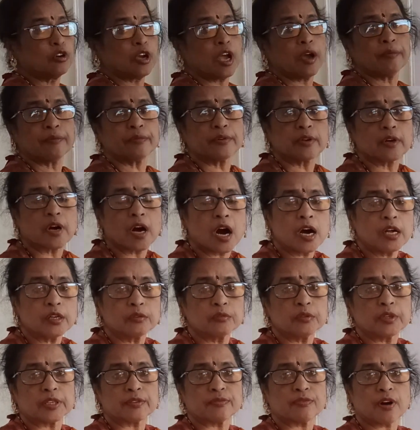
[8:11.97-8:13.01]
we have to
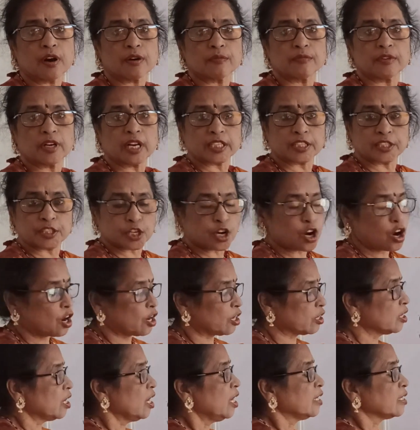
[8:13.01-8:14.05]
calculate formula
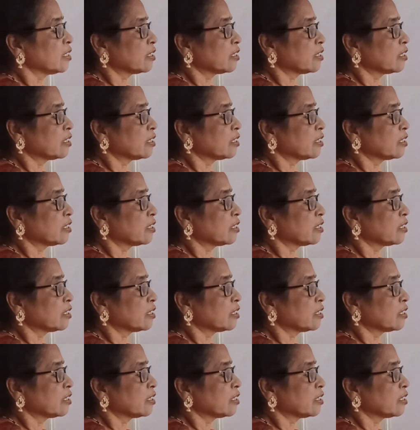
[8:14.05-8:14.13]
charge.